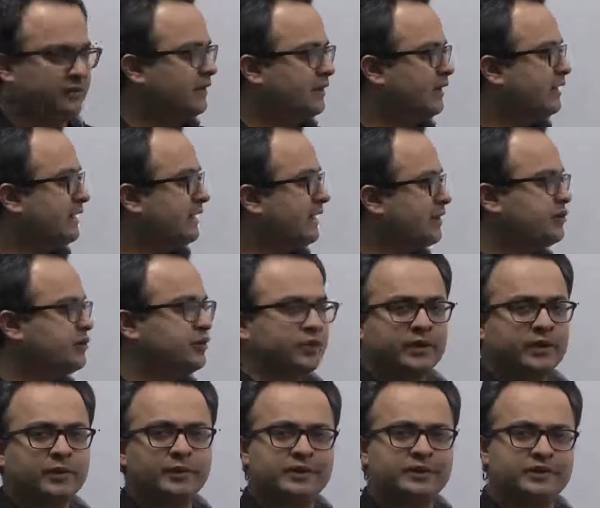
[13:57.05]
a ratio
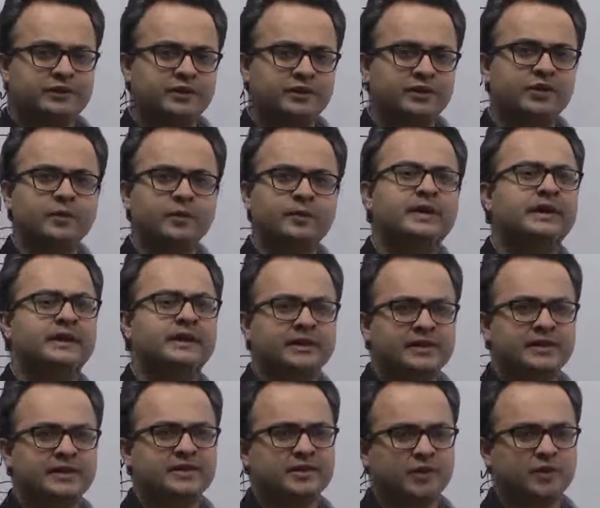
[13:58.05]
in which the numerator
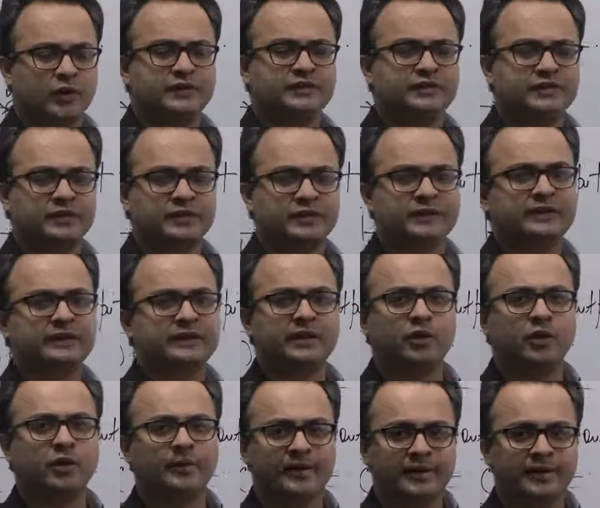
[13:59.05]
is non-zero and the
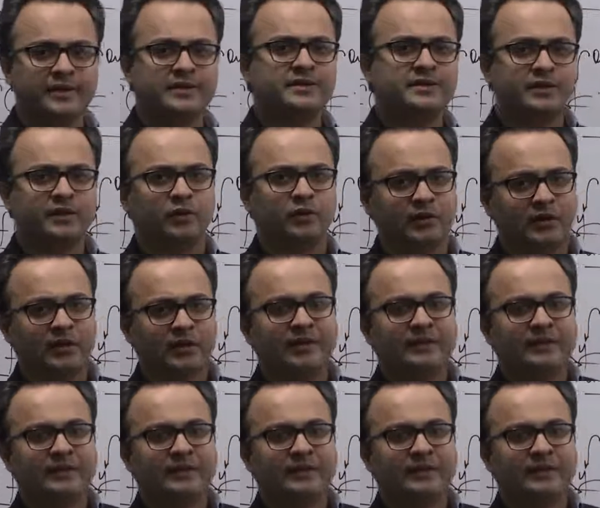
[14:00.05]
denominator is 0,